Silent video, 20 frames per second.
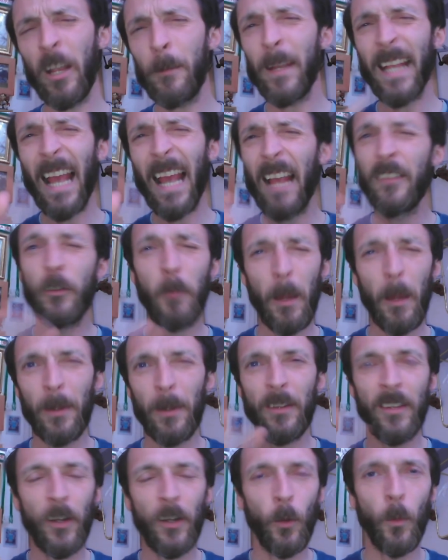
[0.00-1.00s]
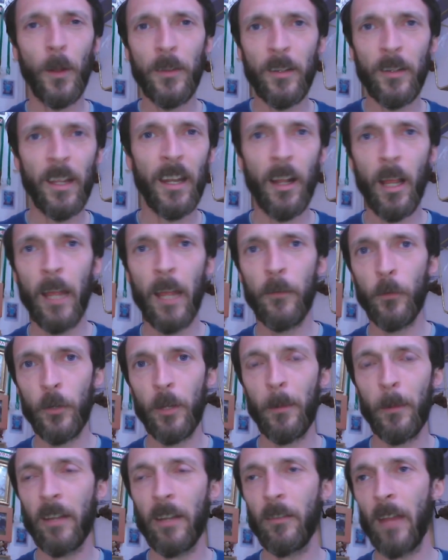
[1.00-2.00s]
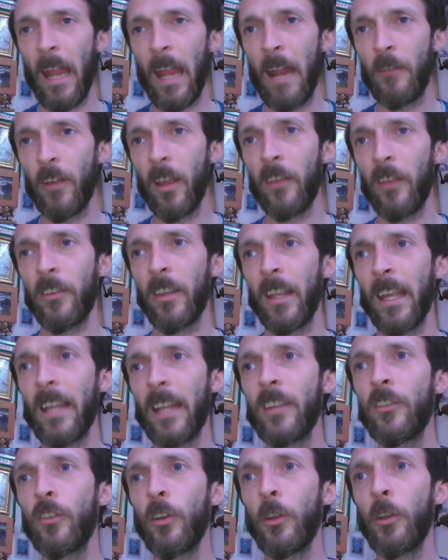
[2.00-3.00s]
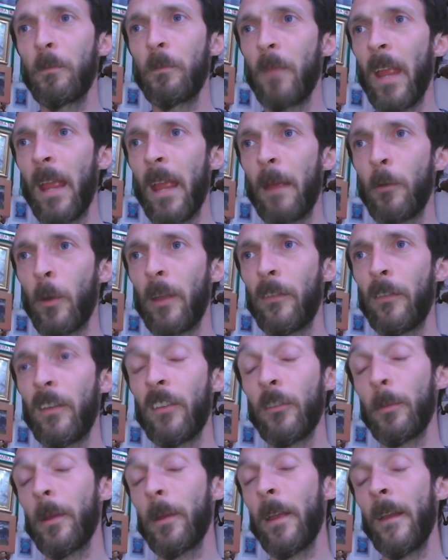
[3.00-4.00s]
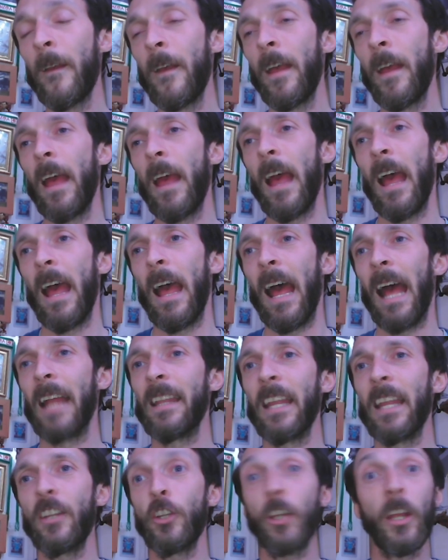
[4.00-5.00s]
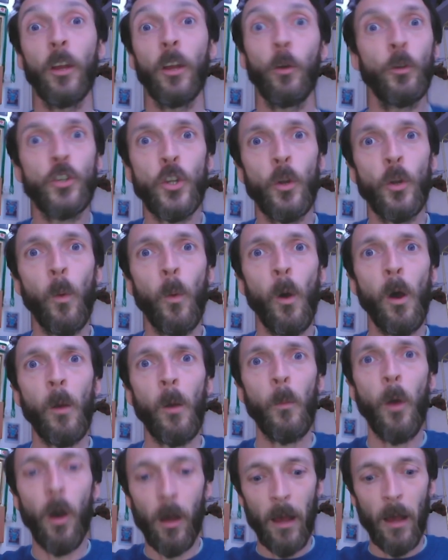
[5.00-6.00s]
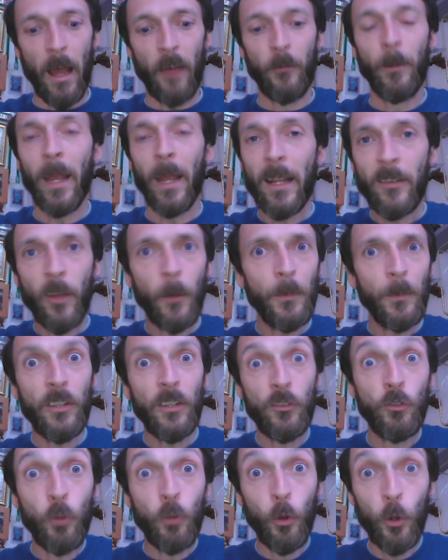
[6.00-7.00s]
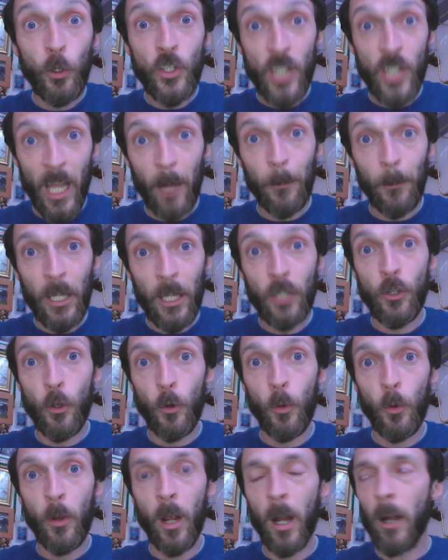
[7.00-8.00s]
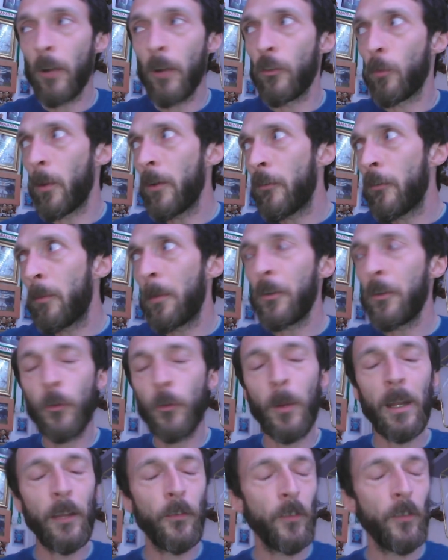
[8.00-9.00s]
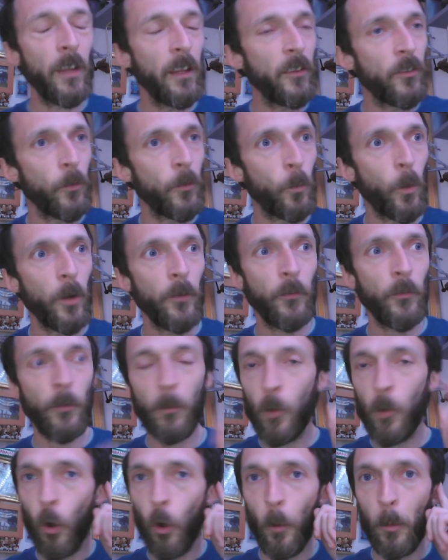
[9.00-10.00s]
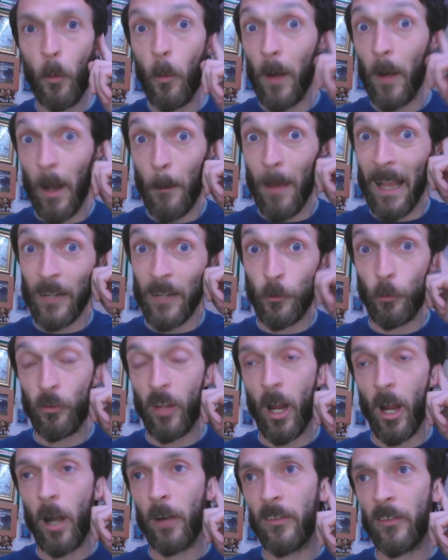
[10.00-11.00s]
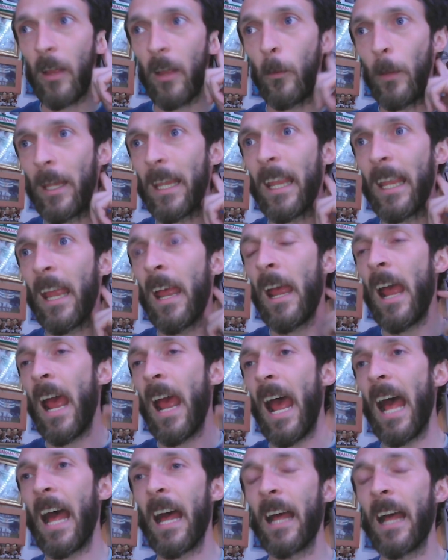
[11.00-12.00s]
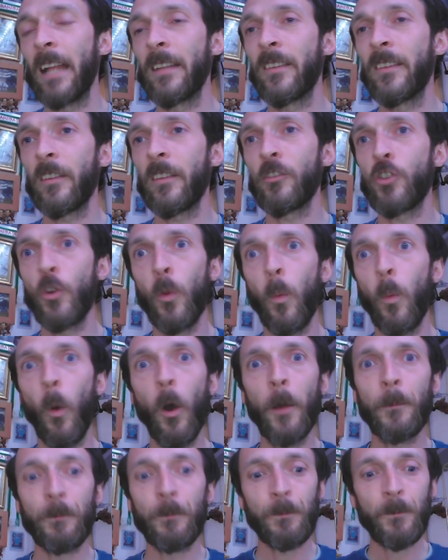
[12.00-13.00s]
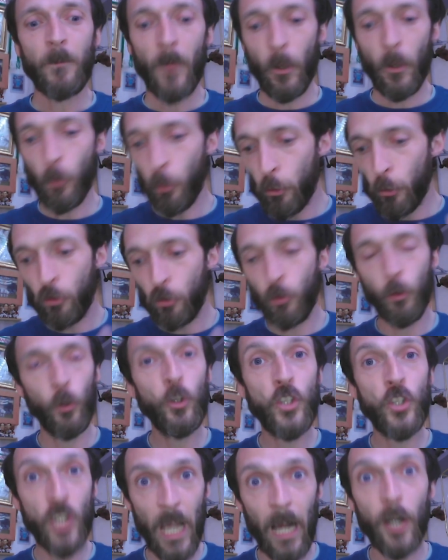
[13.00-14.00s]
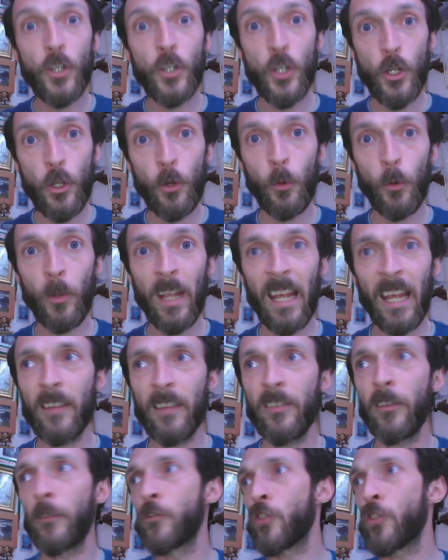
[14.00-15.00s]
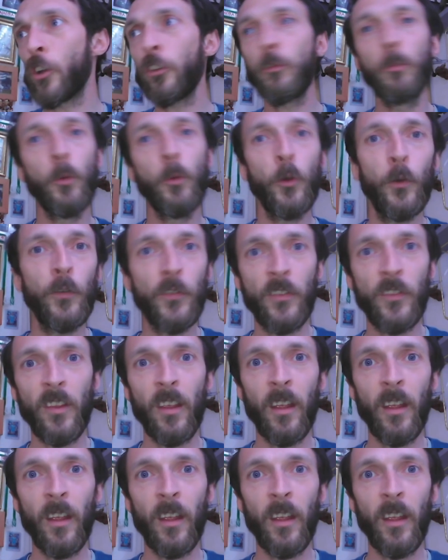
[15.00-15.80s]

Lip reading: about guys that might be tier 1 kind of level, you might realistically get into quite feasibly. And then you can go, do you know what? Well, I've picked up these 2 Champion Euro cards, one from under 23s and one from Global, when I bagged those cards that week. And do you know what? Those 2 Challenger Euro guys, they've just moved